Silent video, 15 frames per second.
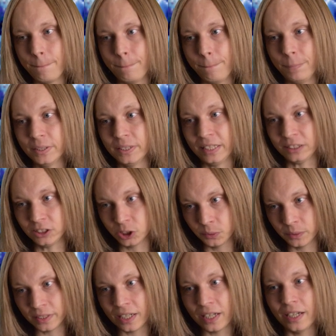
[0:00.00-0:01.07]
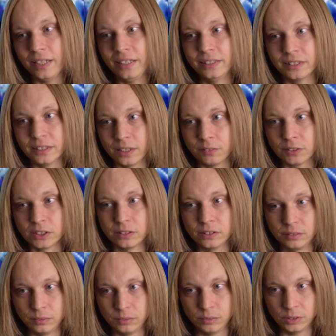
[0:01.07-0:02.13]
But then doing that is another
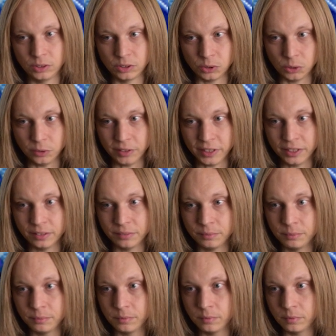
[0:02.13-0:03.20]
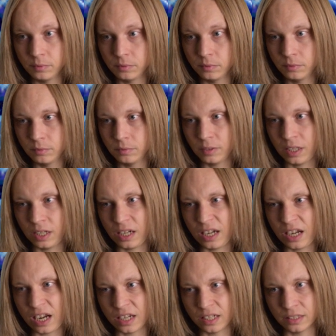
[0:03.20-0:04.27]
story.
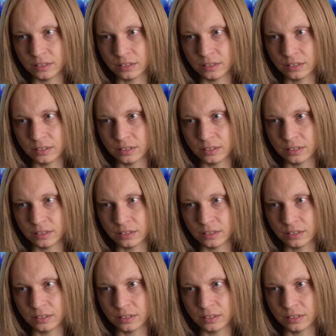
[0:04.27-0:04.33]
Ah.